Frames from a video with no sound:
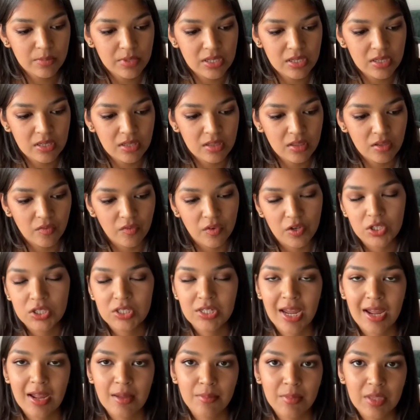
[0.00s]
to be the
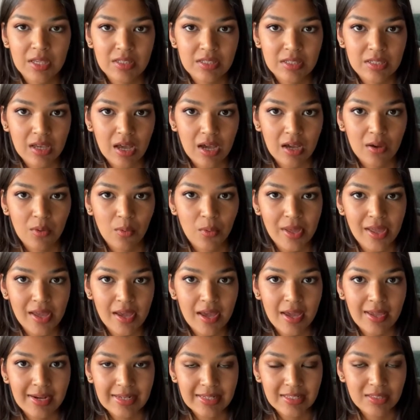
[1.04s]
first time that
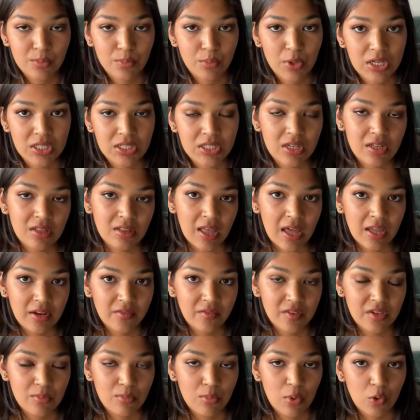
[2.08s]
Sacagawea had expressed a lot
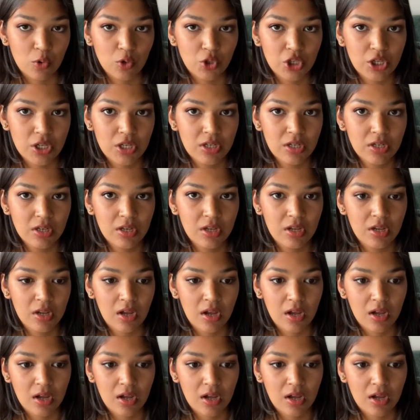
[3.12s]
of emotion